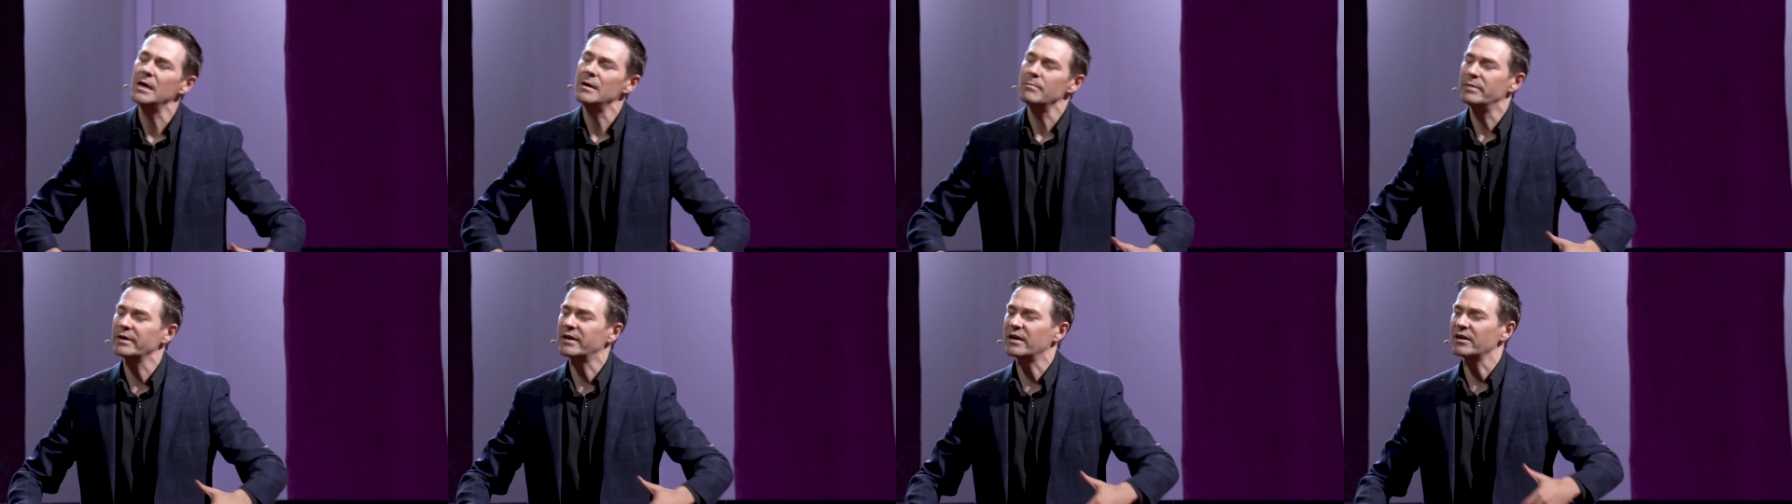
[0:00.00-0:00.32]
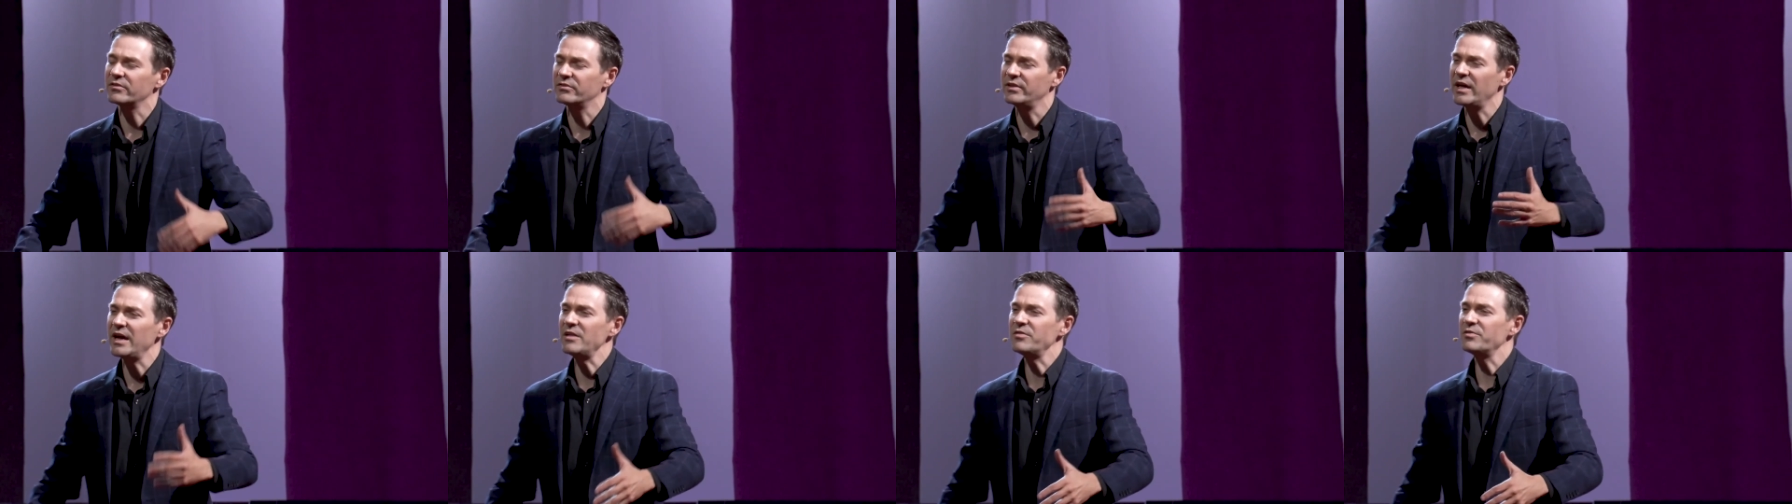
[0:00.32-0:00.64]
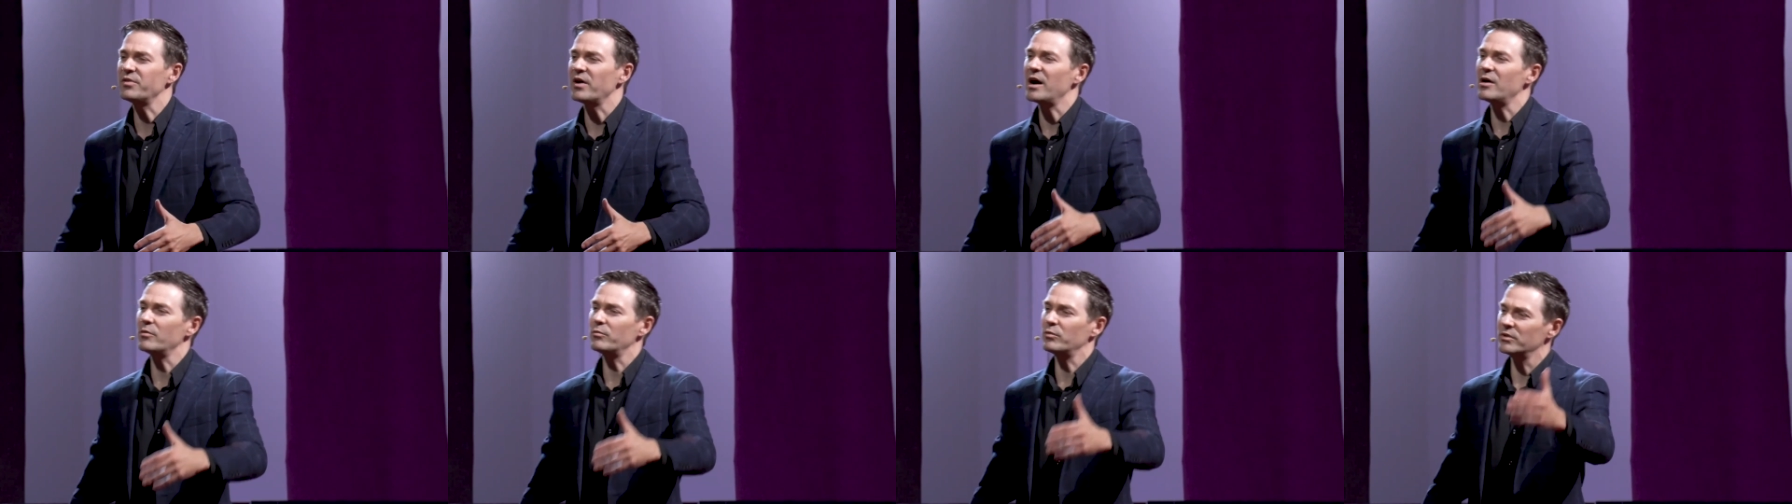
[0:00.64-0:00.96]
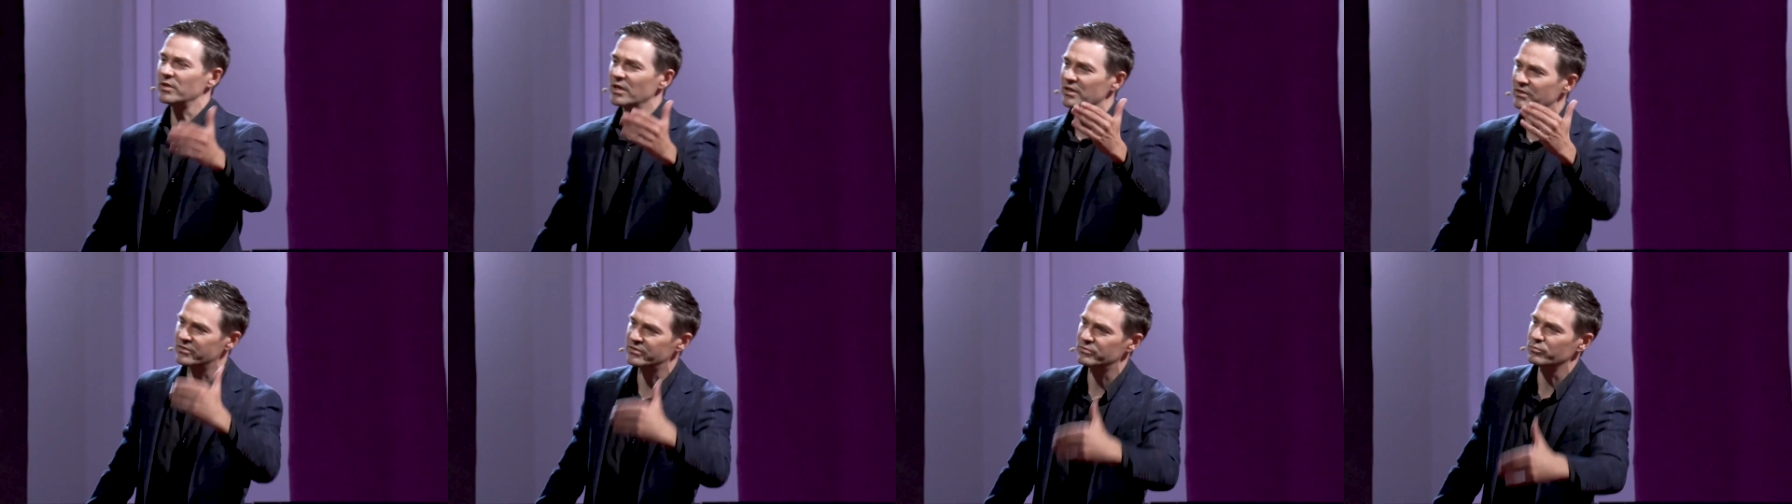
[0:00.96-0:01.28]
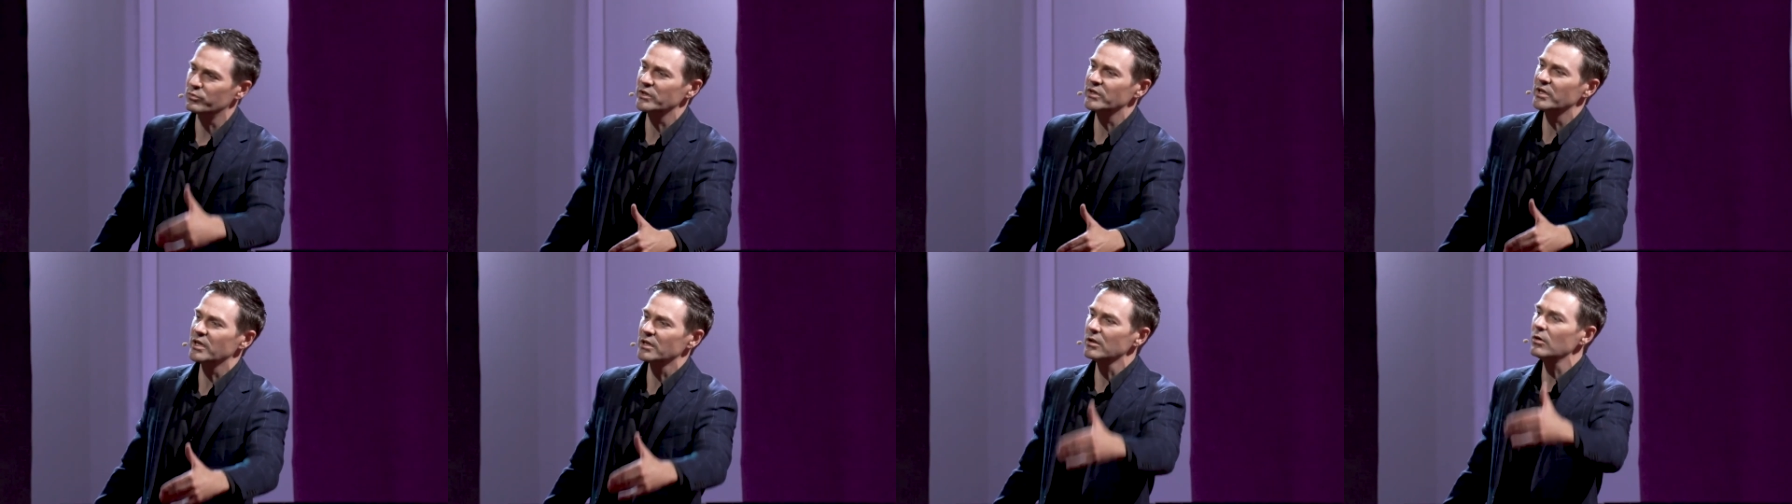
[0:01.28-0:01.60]
because they thought when the,
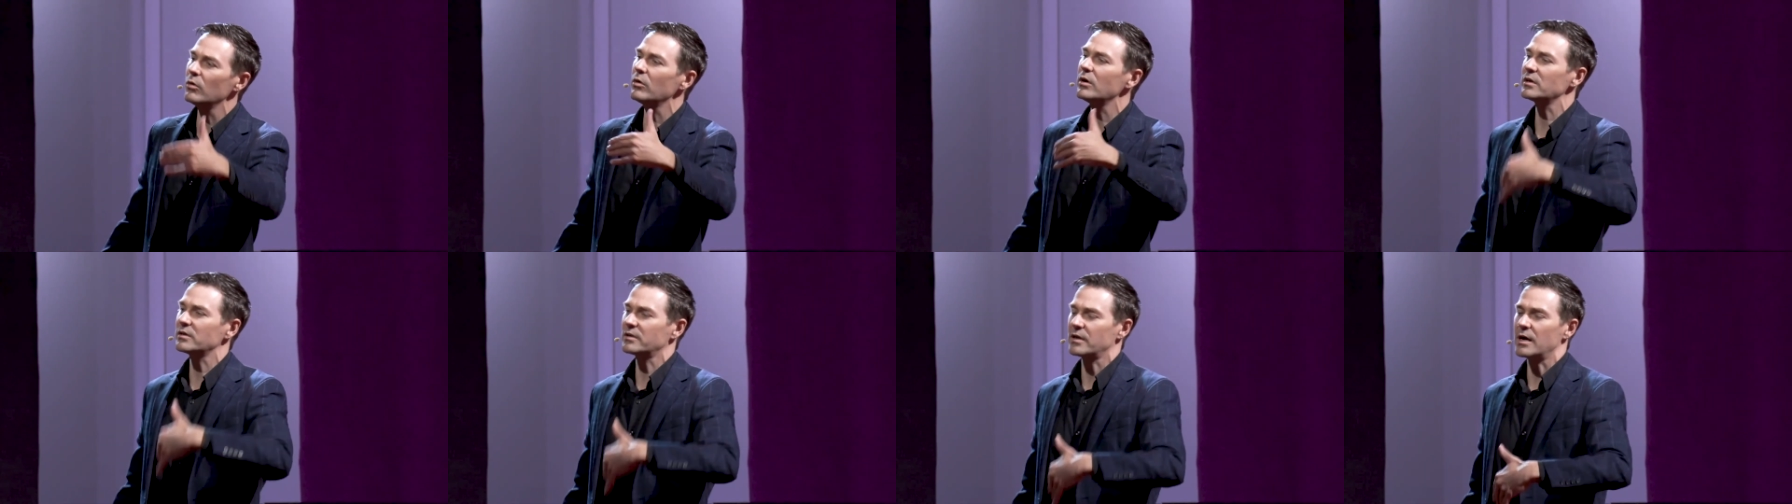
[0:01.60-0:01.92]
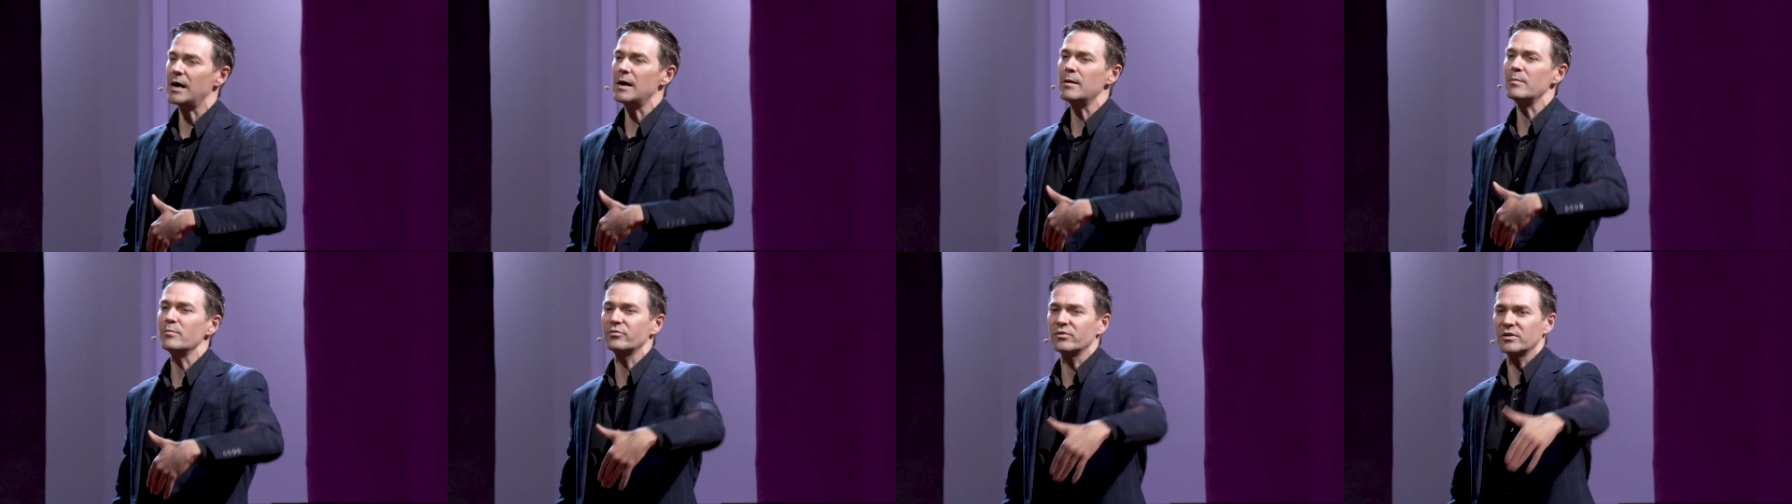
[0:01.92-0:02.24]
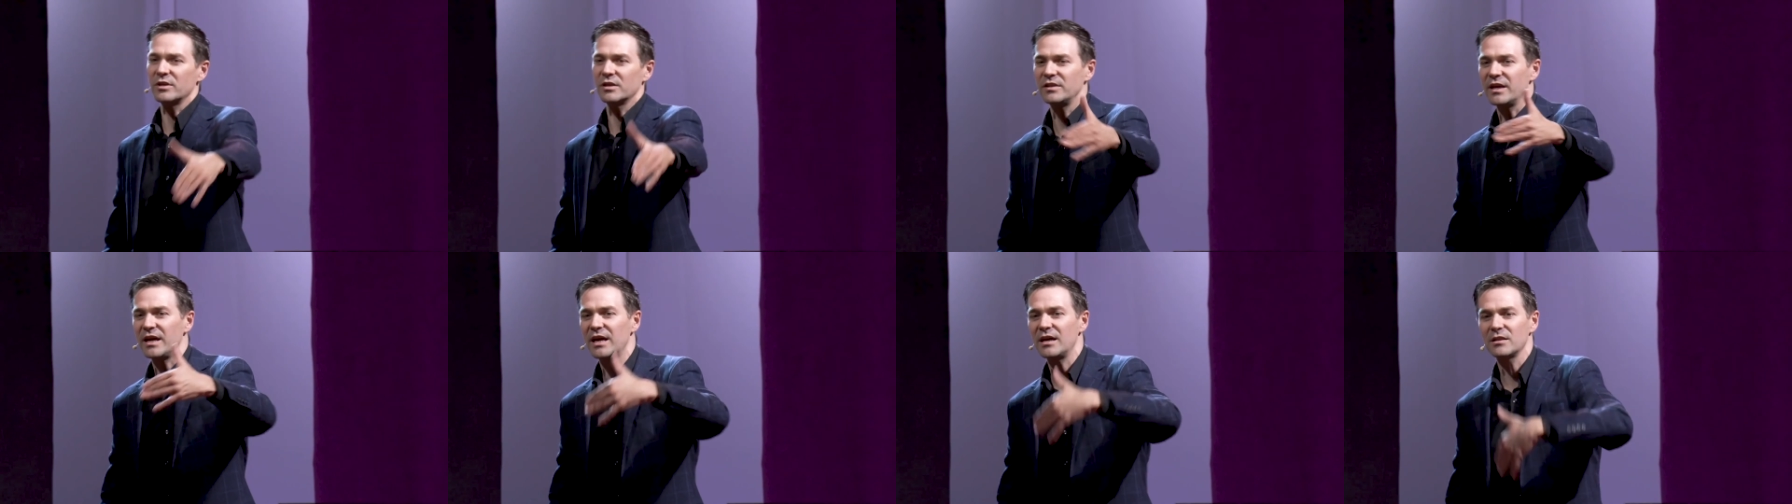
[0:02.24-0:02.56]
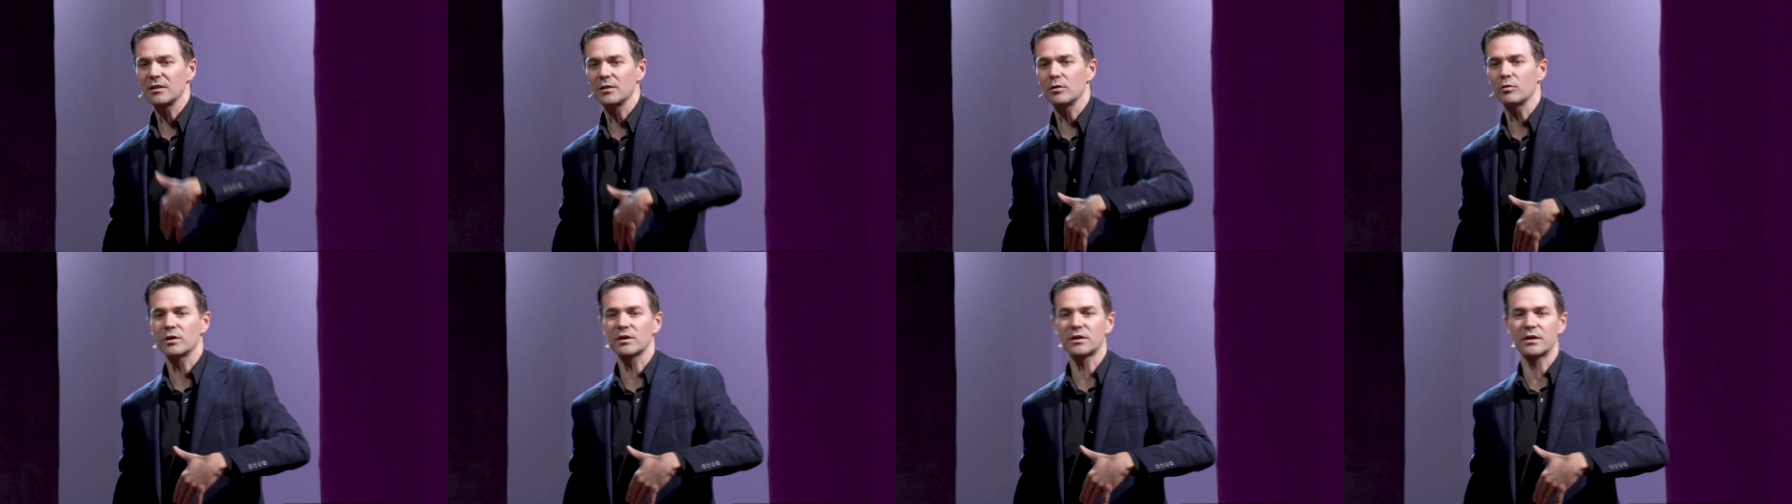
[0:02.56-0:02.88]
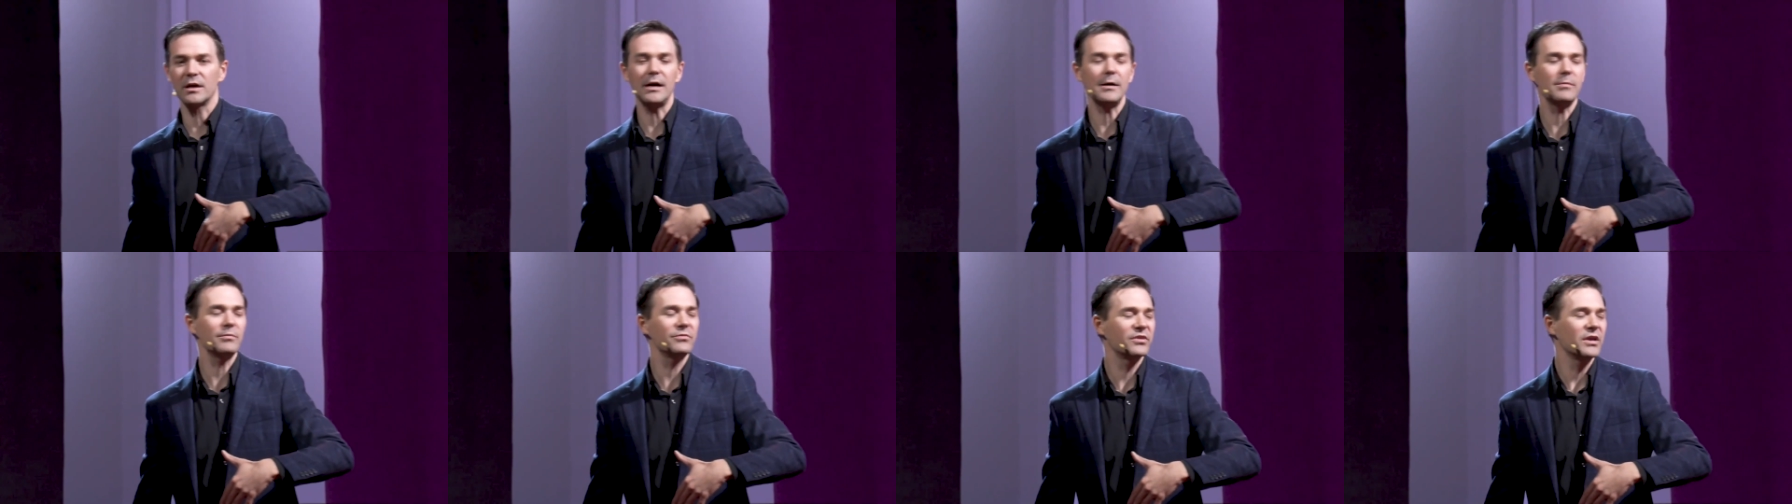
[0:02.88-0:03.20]
when the Lord comes, when the day of the Lord
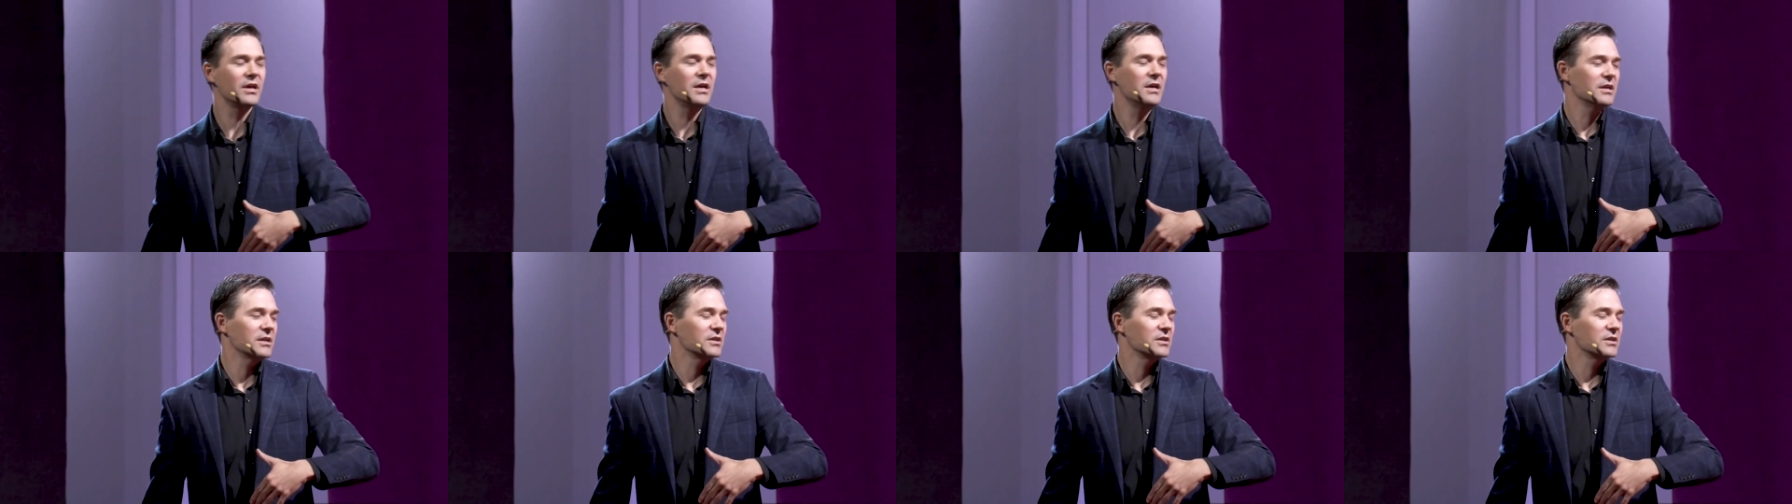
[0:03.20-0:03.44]
comes,